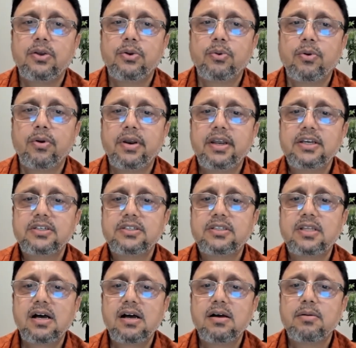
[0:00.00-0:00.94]
you
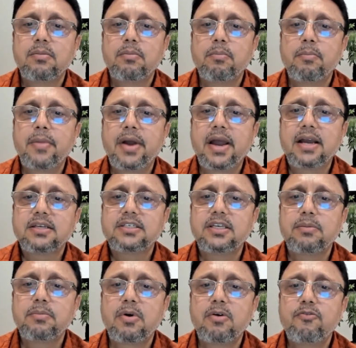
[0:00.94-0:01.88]
reach the
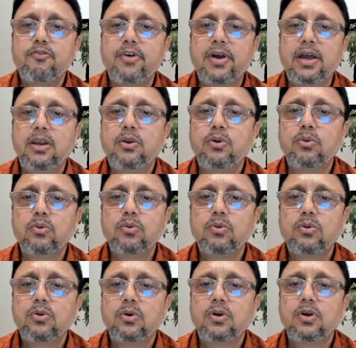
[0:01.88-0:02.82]
maximum value,
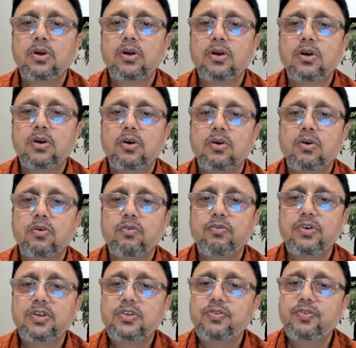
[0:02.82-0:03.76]

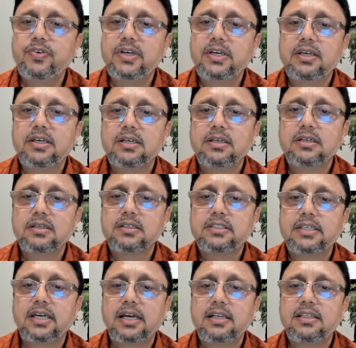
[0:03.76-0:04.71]
which we
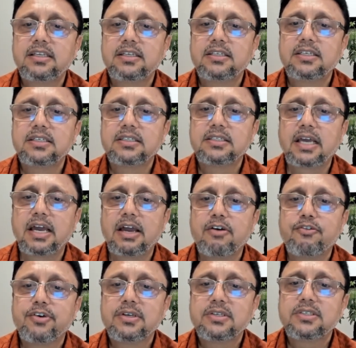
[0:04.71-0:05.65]
said this is
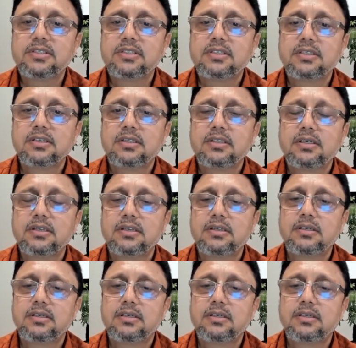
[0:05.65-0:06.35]
Fs.